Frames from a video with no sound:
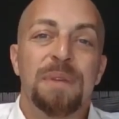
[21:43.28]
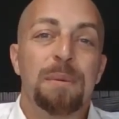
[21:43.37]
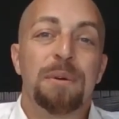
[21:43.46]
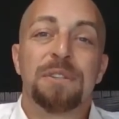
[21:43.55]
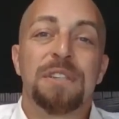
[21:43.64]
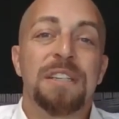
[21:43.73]

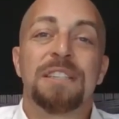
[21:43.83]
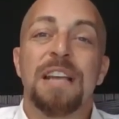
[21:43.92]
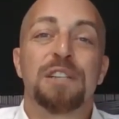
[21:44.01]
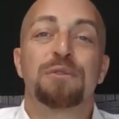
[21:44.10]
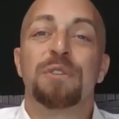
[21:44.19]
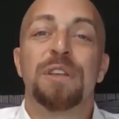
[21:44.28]
people
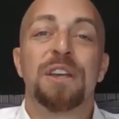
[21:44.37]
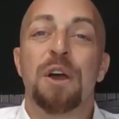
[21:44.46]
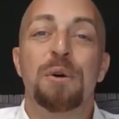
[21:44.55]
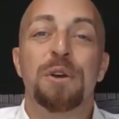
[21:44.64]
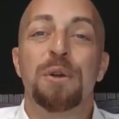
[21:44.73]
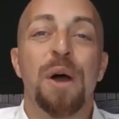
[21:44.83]
successfully
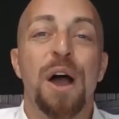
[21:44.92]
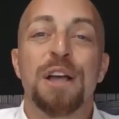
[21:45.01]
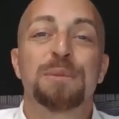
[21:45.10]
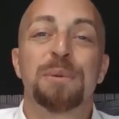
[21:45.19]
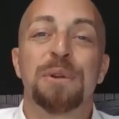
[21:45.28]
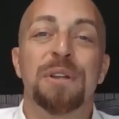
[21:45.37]
go into a
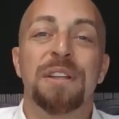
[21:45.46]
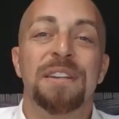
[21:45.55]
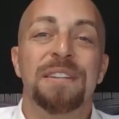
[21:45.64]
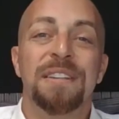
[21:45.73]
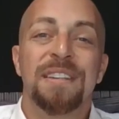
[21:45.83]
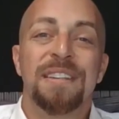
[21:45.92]
hospital
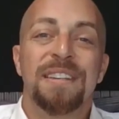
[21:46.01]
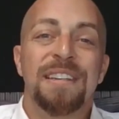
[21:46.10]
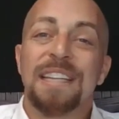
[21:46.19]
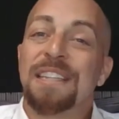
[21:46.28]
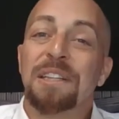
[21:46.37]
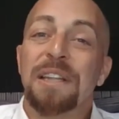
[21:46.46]
and
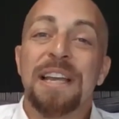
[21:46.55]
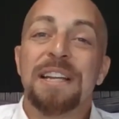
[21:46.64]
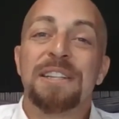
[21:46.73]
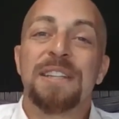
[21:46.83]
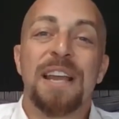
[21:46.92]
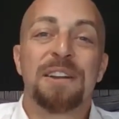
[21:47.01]
get the
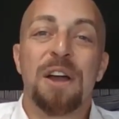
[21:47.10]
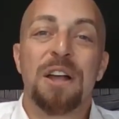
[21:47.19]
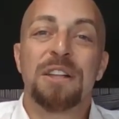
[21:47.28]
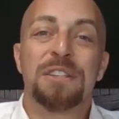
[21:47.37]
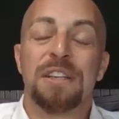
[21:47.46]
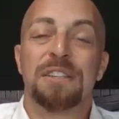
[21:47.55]
latest
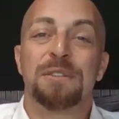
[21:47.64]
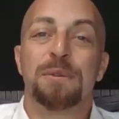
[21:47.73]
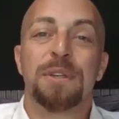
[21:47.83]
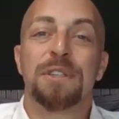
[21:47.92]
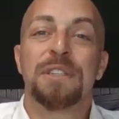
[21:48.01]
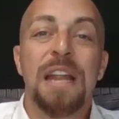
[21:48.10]
technology
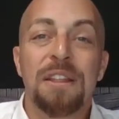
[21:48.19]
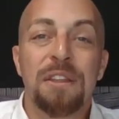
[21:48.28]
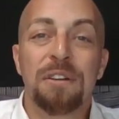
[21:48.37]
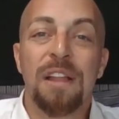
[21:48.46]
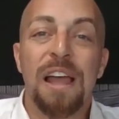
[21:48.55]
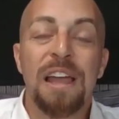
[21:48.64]
to extend
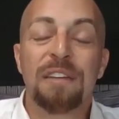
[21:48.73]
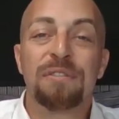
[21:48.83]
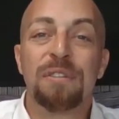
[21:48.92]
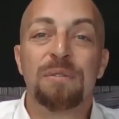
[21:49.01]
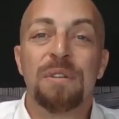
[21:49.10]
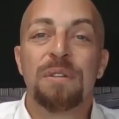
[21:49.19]
their life
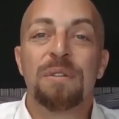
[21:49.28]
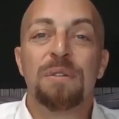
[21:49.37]
in